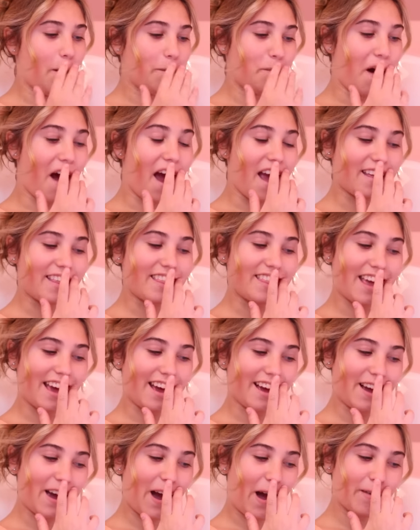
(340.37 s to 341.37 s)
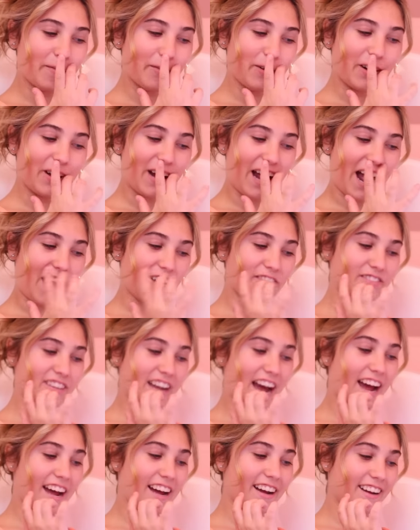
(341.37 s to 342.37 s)
But I think I'm gonna have
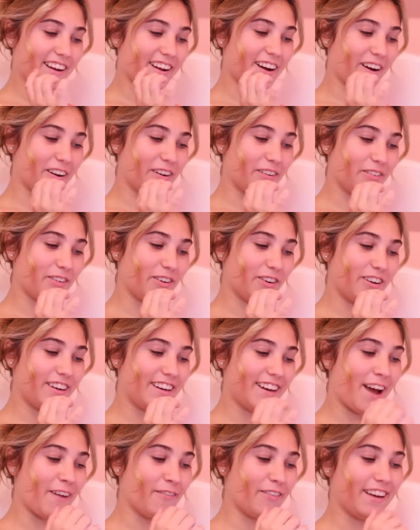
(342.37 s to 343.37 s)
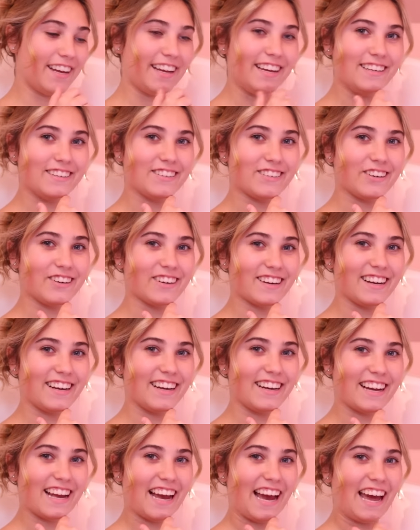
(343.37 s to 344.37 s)
to go for never eat
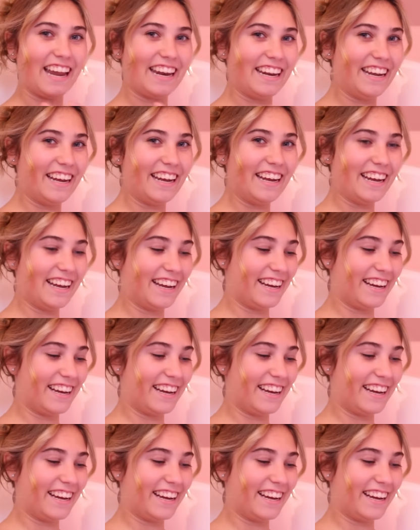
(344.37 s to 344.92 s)
chocolate again,